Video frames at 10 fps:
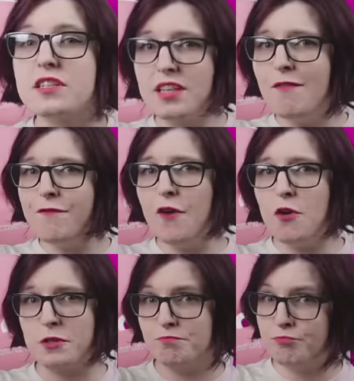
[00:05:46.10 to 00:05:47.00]
Some
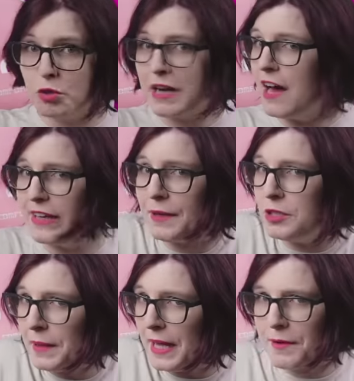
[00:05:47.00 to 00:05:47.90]
folk don't have anyone
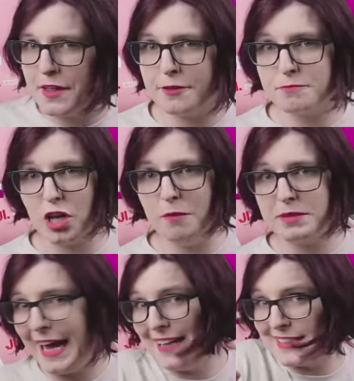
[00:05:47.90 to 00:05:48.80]
to play with. Some
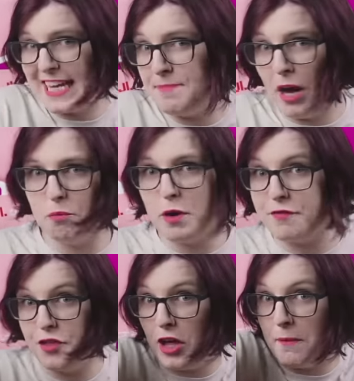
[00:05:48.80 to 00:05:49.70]
can't keep up
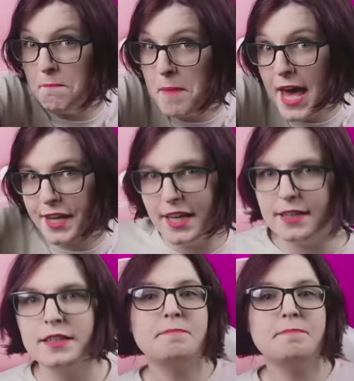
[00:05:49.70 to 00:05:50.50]
with the meta.